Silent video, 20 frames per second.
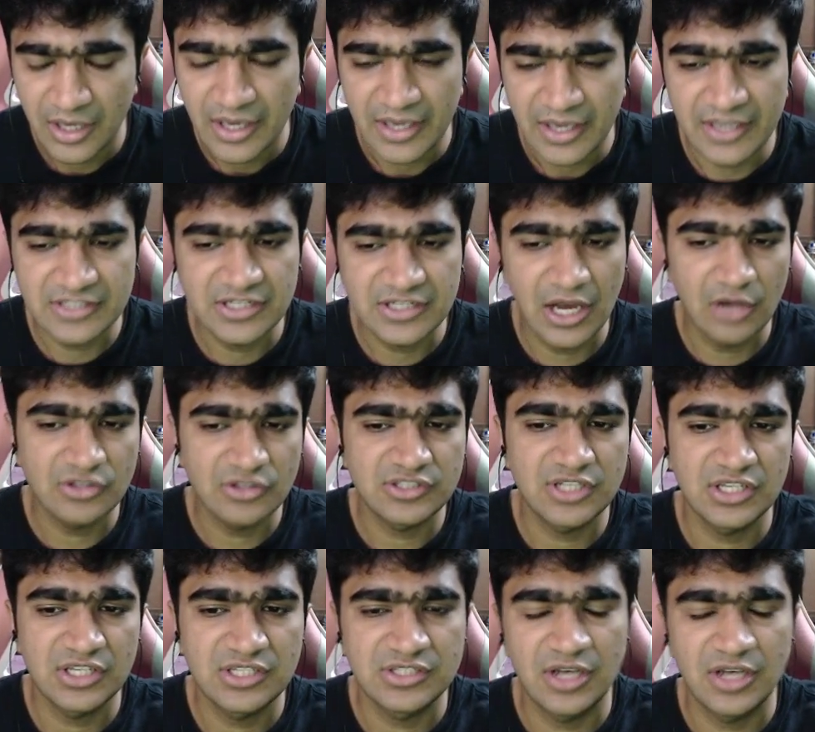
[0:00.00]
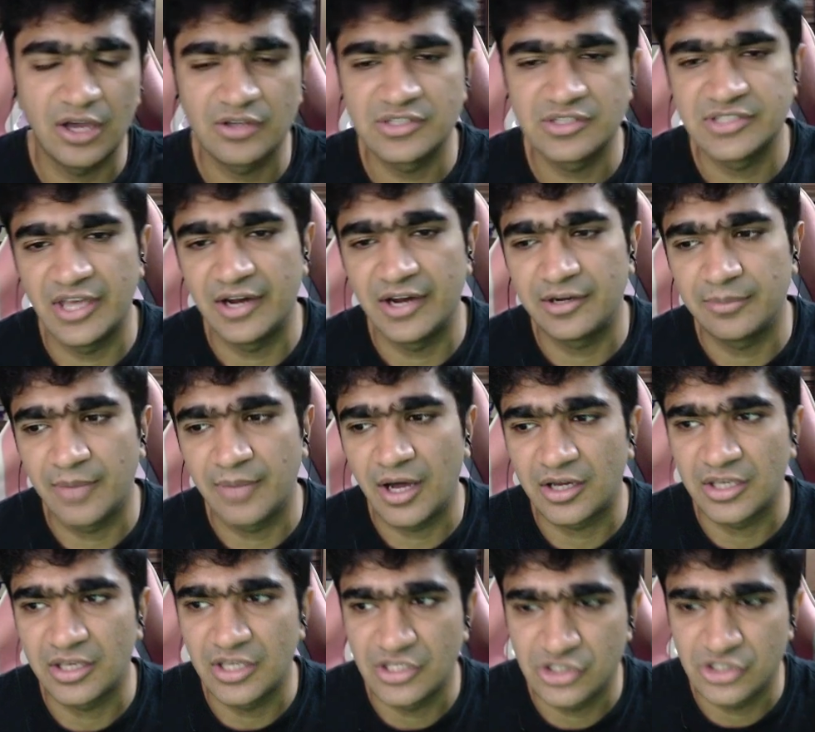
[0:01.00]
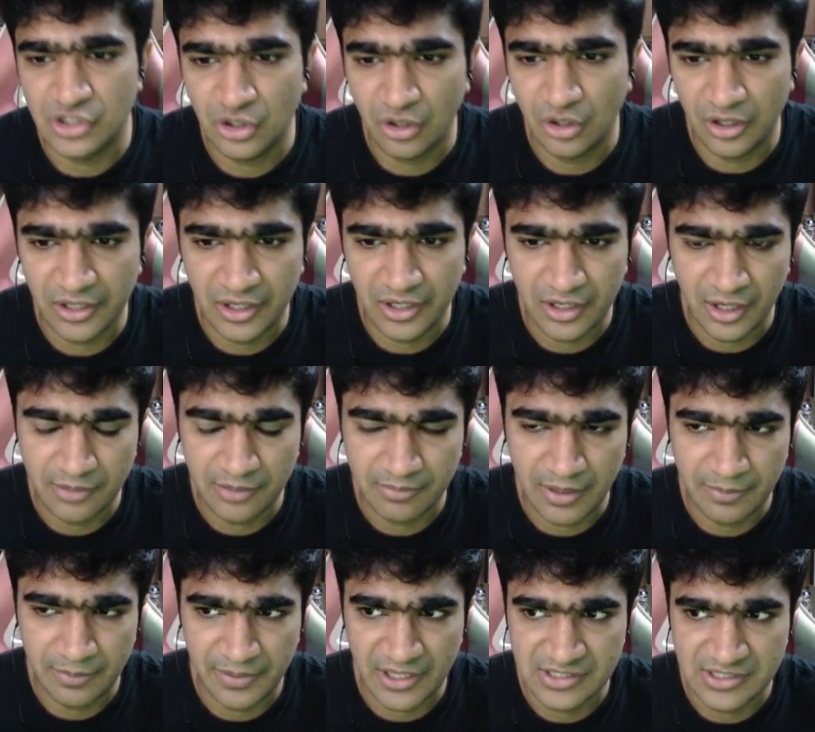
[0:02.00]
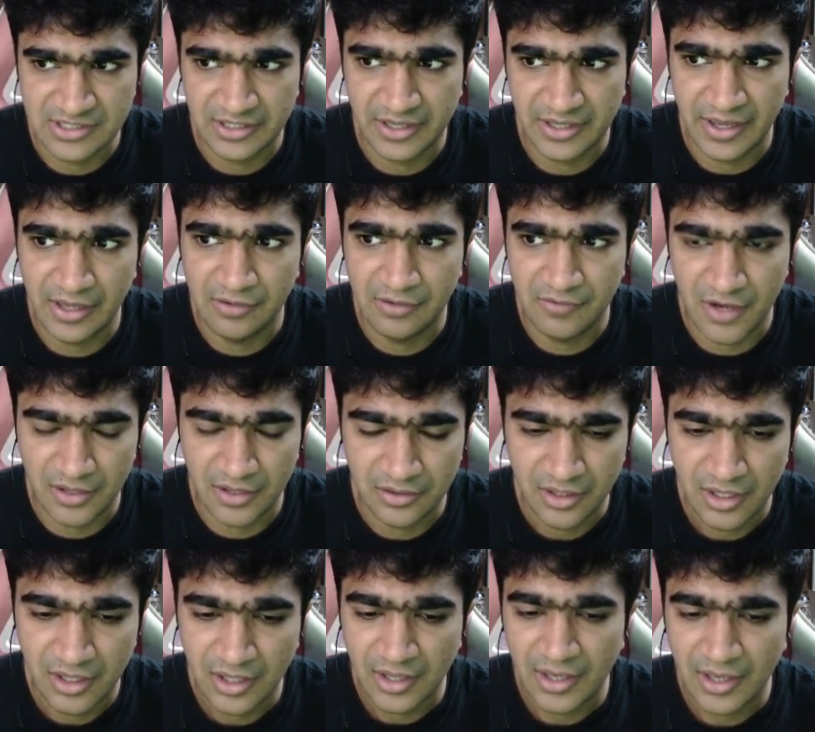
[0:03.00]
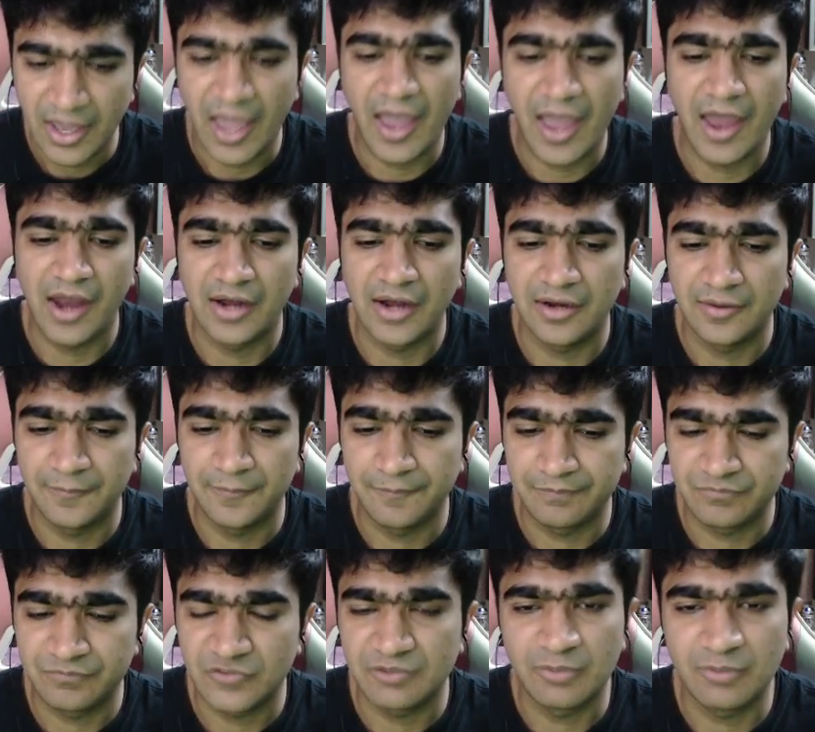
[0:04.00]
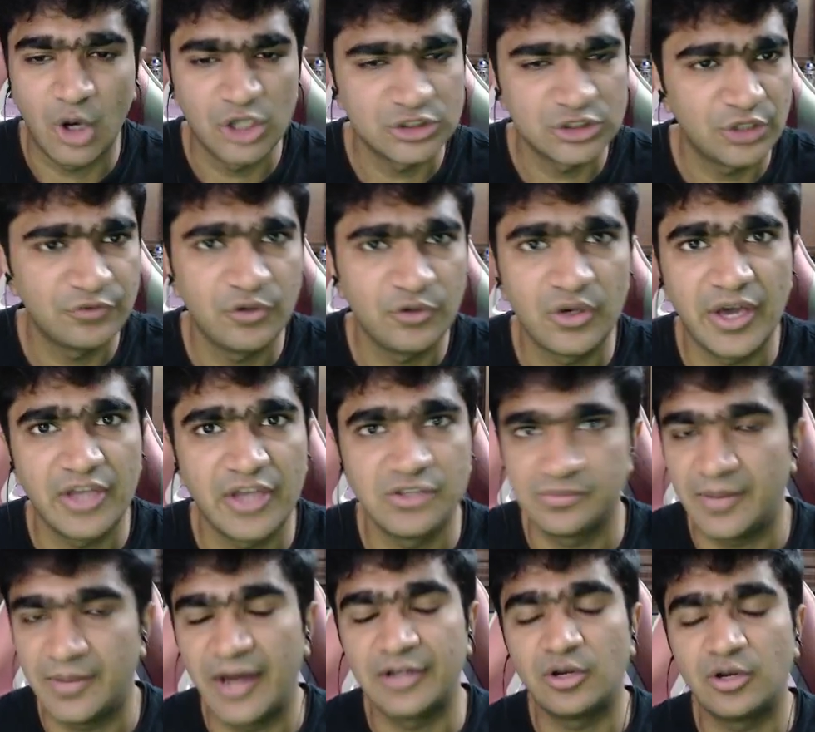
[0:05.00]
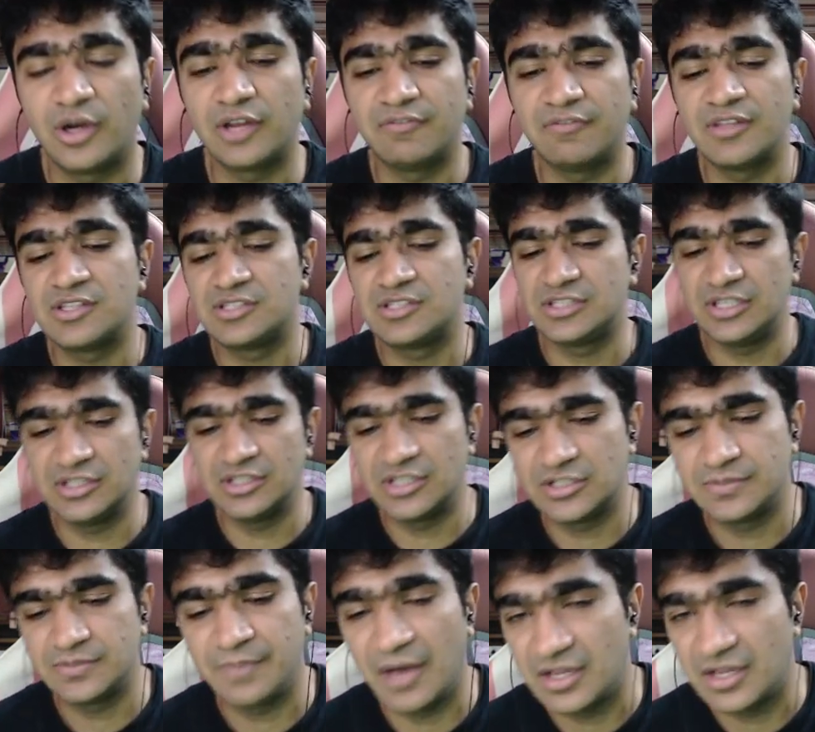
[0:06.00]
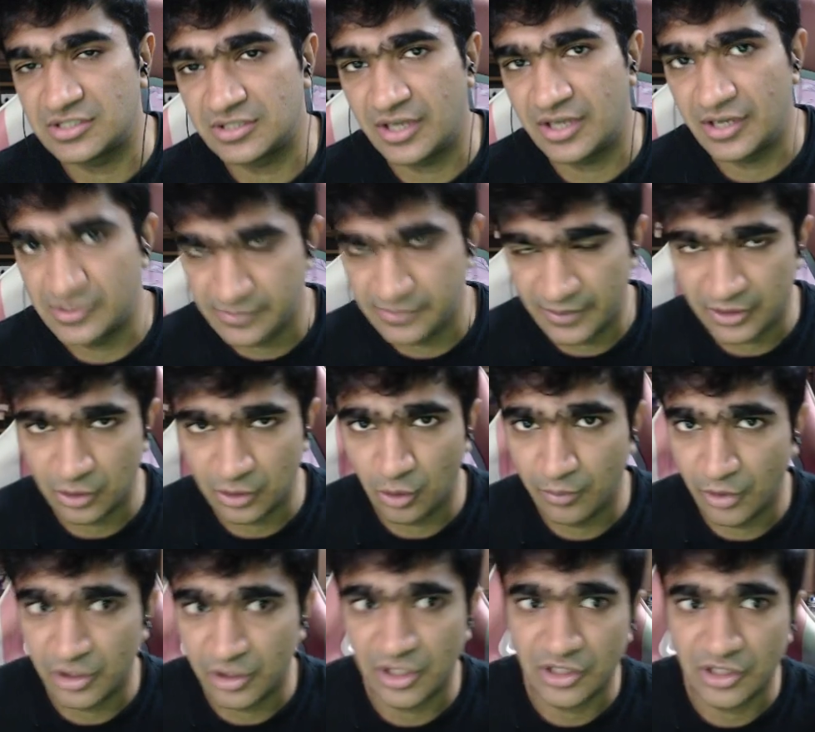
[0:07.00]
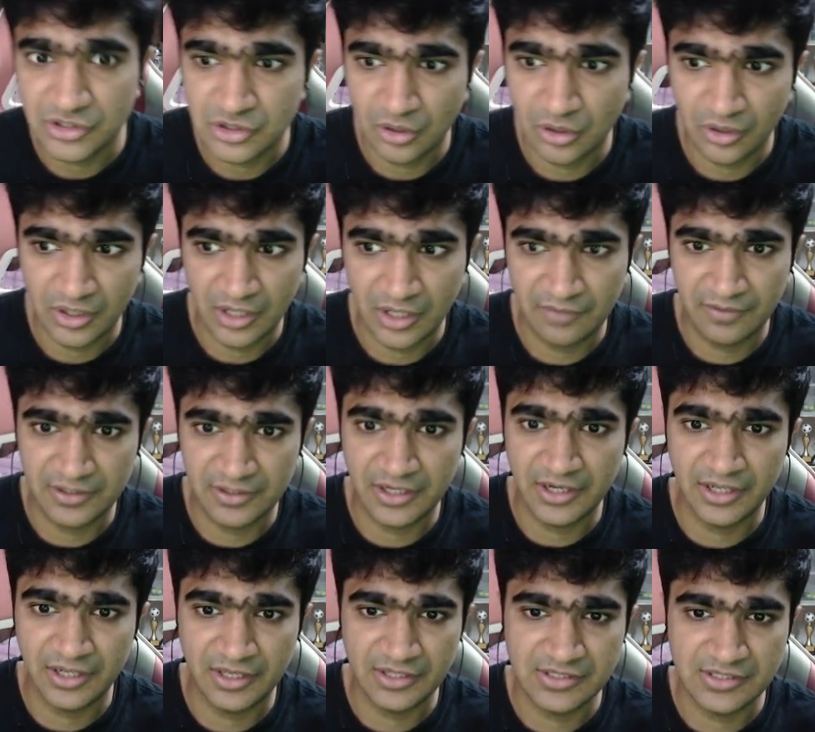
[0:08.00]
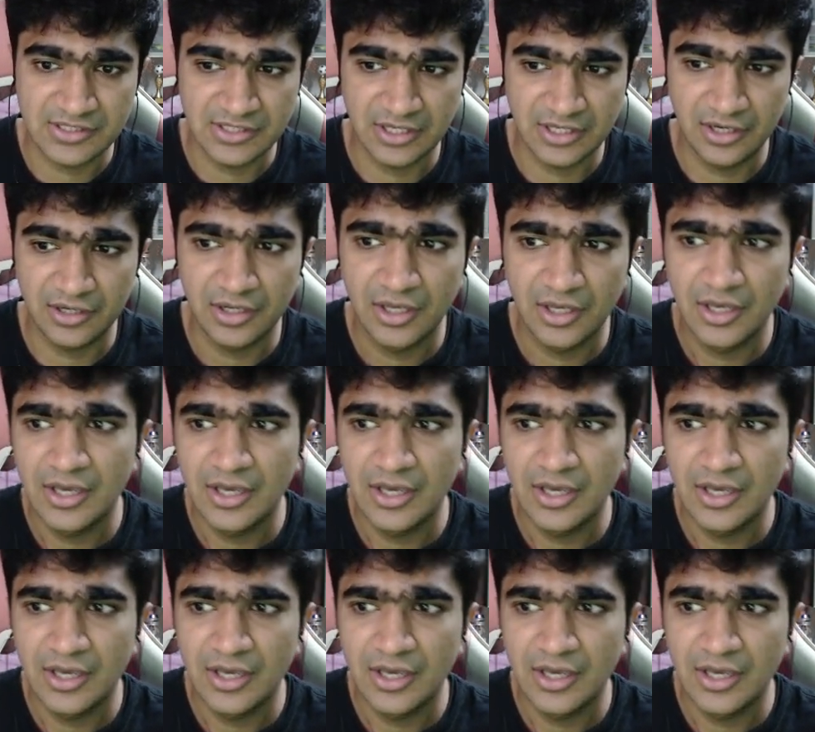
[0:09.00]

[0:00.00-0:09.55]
He's just now sent Marquisio on a run by pressing L1, and most of you guys might not even see this pass guys, but Umut is so clever that he can see it.